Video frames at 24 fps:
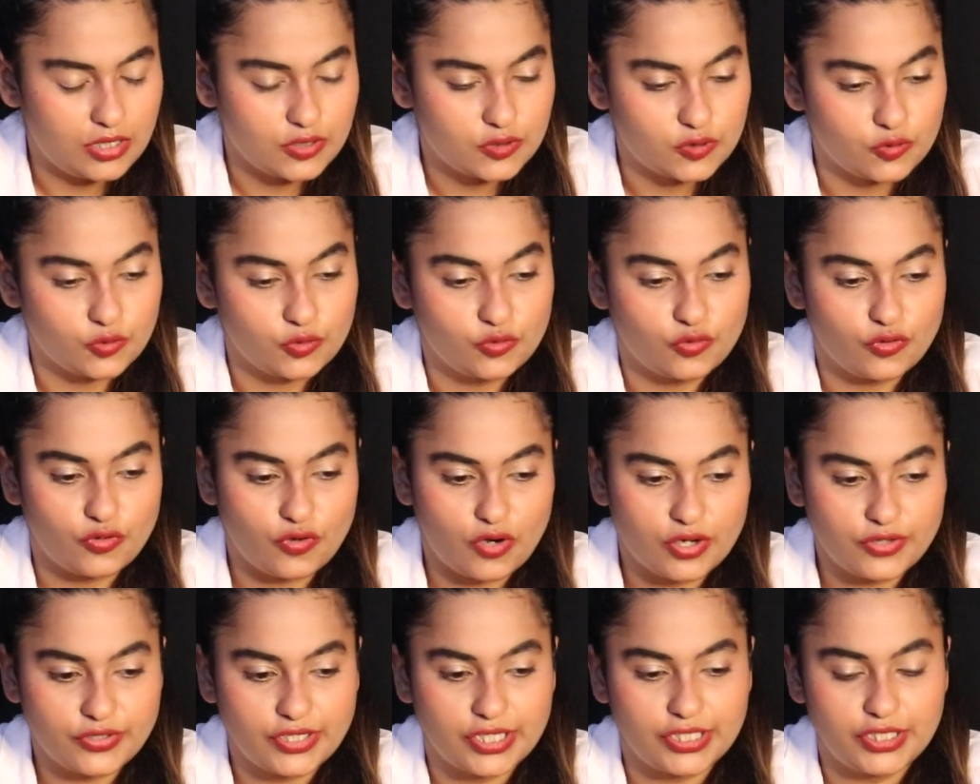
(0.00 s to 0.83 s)
So you're
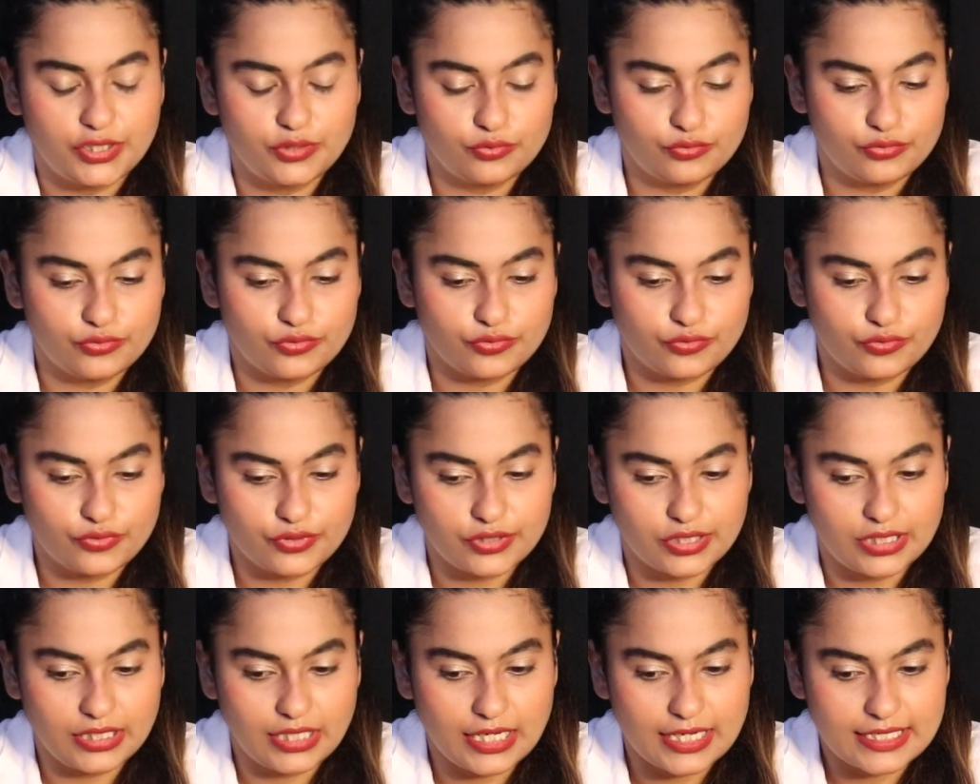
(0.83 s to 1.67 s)
not ready to
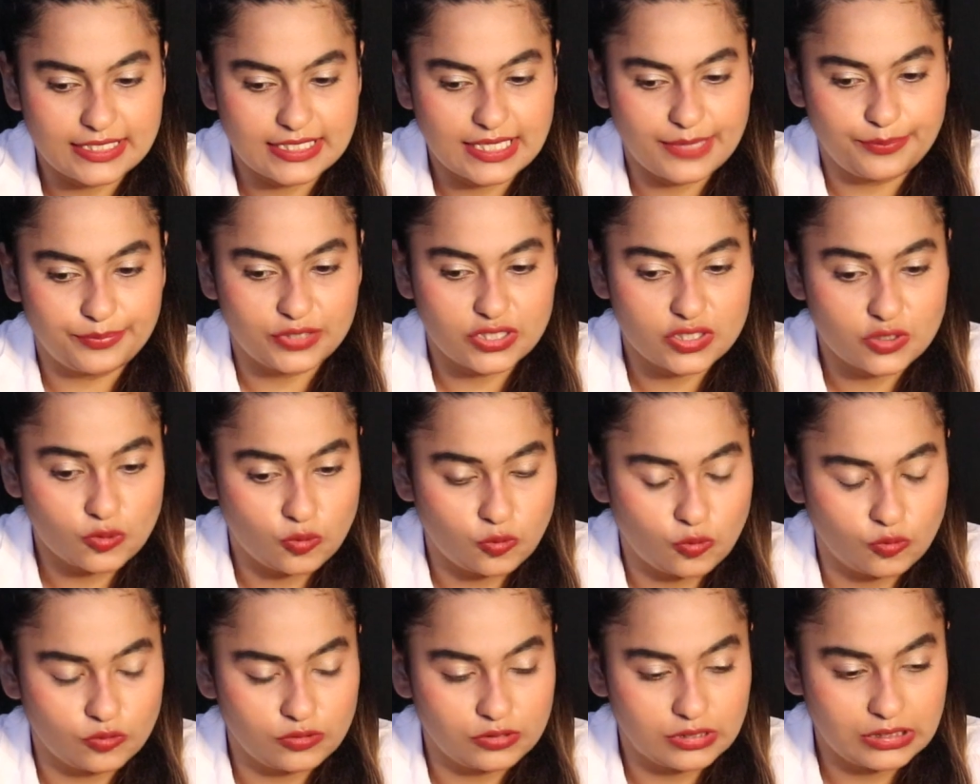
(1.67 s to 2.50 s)
really accept this
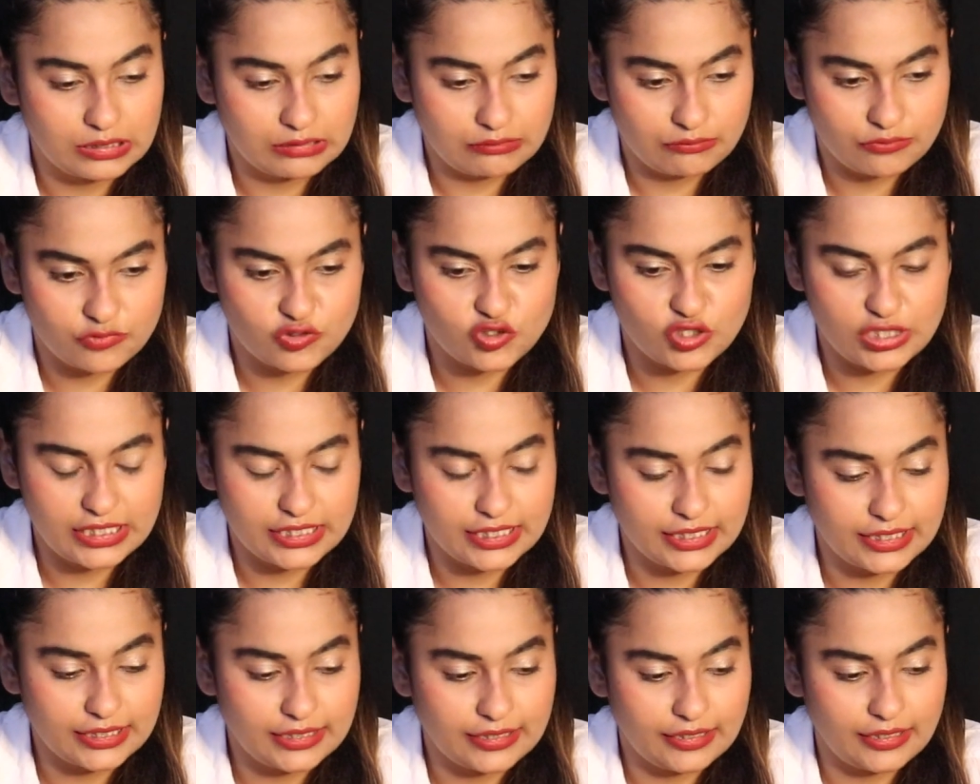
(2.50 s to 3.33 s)
whole
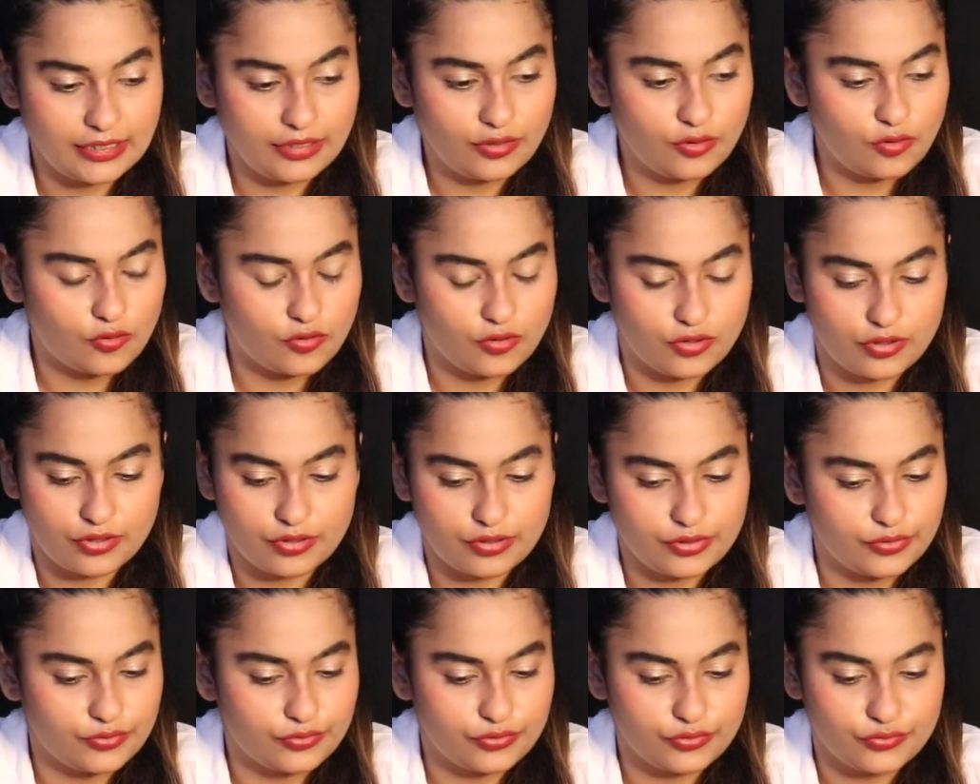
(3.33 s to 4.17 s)
cheating thing,
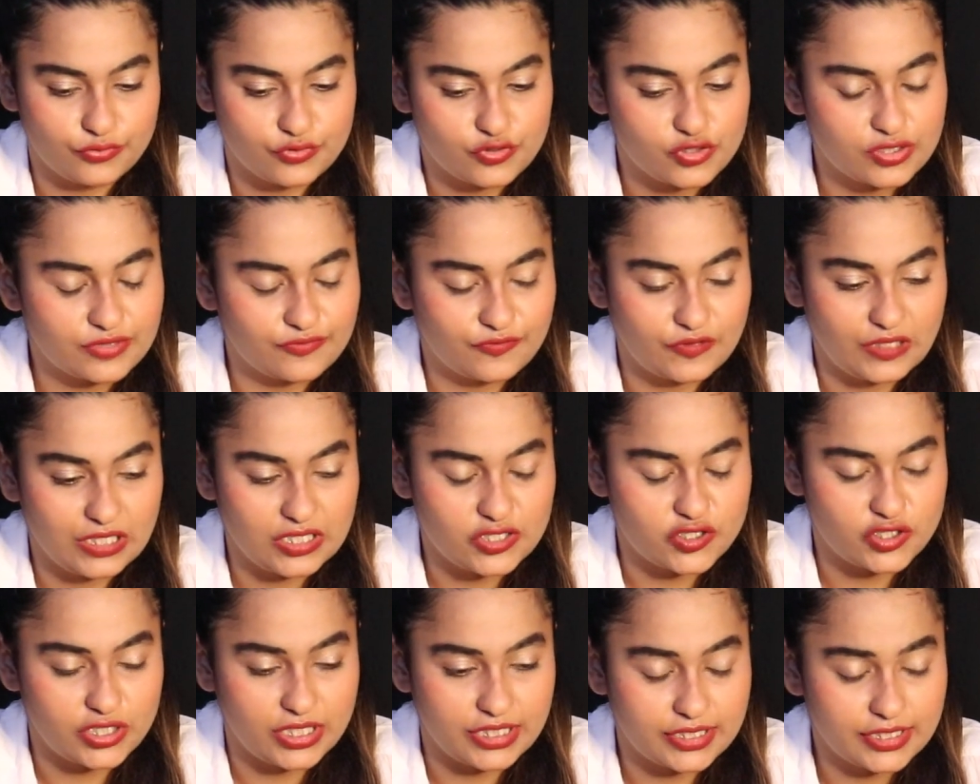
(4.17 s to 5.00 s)
or you just feel
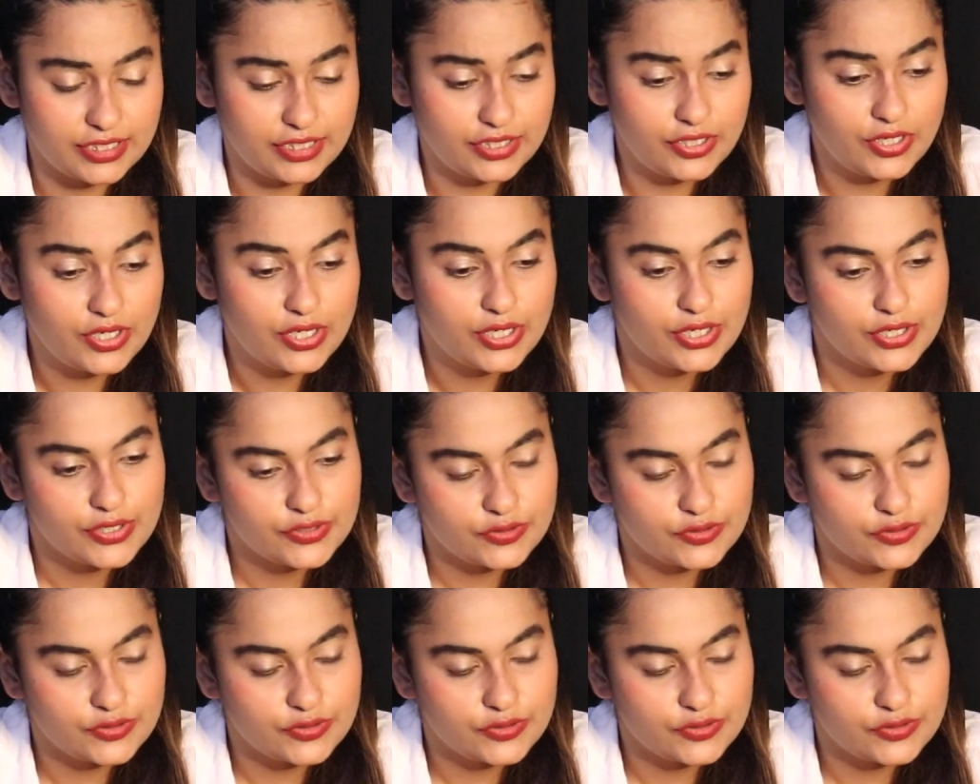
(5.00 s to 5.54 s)
cheated.